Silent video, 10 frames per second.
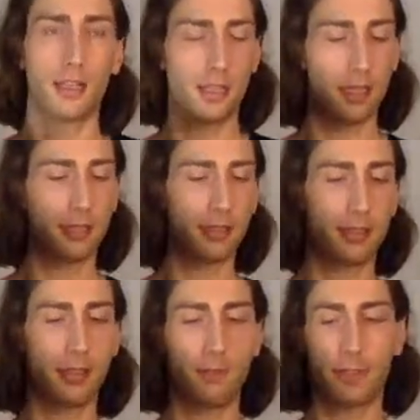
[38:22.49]
It's
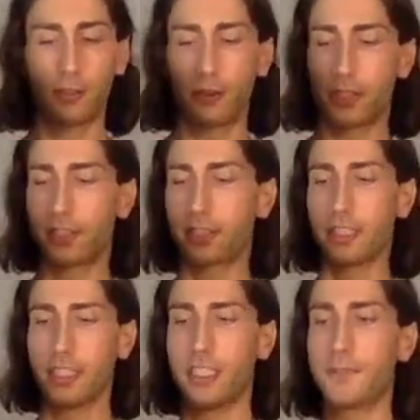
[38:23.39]
the Victorian
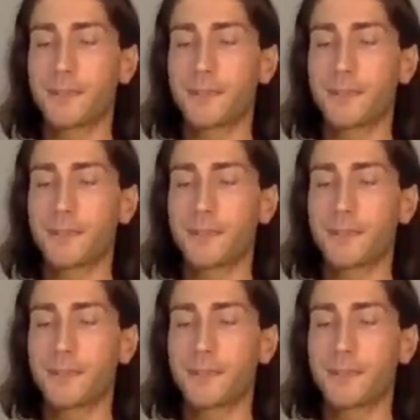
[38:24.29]
sleeve.